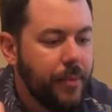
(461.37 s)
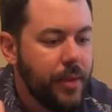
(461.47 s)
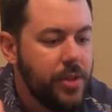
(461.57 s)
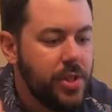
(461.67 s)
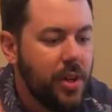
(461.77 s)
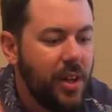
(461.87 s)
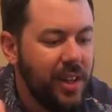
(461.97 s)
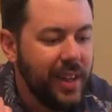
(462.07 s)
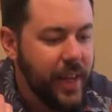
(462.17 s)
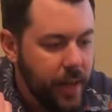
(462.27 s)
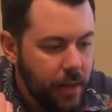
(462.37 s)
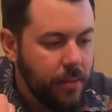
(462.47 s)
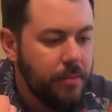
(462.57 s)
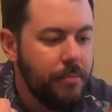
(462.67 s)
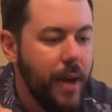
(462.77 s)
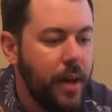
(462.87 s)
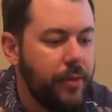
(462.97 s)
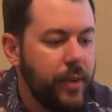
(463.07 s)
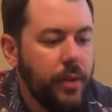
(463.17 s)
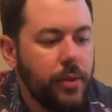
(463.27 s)
just clean
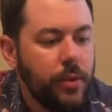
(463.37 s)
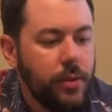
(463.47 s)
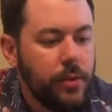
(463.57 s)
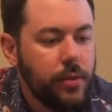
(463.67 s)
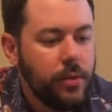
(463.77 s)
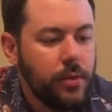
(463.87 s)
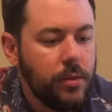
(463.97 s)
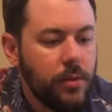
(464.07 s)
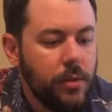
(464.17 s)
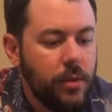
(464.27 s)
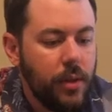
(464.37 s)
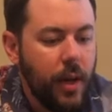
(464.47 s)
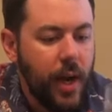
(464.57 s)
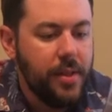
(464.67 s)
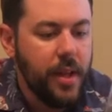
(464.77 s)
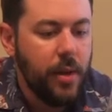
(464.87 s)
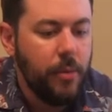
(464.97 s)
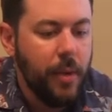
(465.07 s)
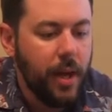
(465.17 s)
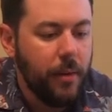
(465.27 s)
mouthfeel, I think it would
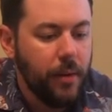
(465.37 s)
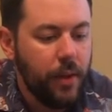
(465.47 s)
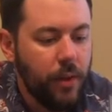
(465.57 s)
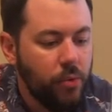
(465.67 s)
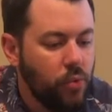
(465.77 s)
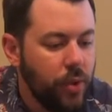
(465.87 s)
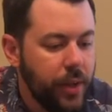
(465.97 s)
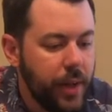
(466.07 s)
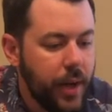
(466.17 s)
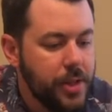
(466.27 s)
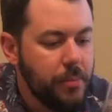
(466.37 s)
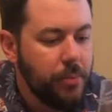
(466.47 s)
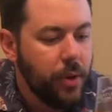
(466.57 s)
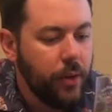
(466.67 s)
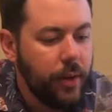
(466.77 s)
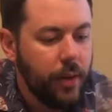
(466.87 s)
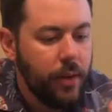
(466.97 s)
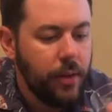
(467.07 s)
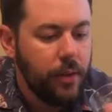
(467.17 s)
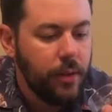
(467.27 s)
make a really awesome Brooklyn.
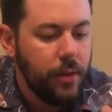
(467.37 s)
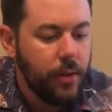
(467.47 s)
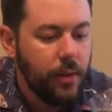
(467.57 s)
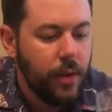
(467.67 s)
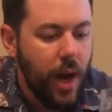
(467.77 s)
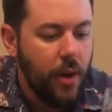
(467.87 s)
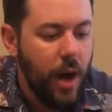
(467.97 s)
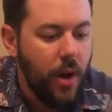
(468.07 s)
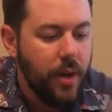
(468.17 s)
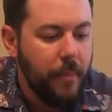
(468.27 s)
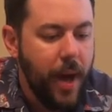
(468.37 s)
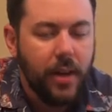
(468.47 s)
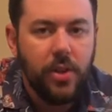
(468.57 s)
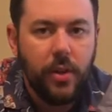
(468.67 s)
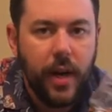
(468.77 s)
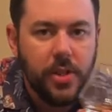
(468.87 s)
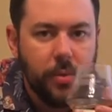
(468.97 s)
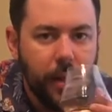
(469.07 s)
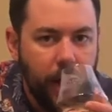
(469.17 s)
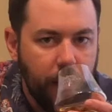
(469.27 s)
I'll get back to you guys
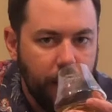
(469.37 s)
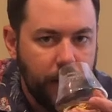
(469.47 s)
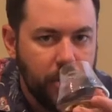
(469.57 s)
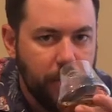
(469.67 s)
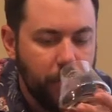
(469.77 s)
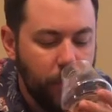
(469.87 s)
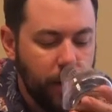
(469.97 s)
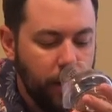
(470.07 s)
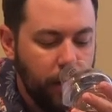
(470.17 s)
with that at some point.